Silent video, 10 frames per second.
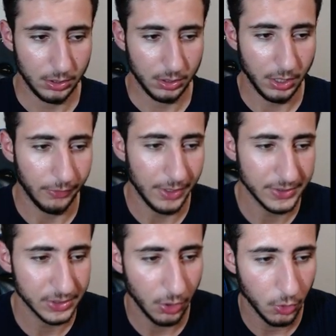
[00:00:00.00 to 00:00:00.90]

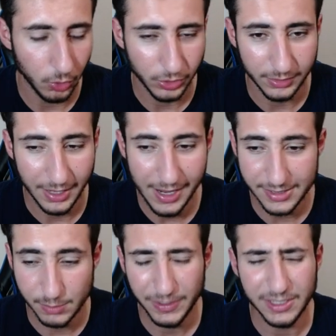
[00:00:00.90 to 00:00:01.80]
Carrasco. Guys,
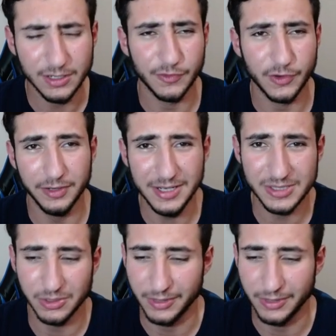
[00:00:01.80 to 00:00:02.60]
speaking of Carrasco,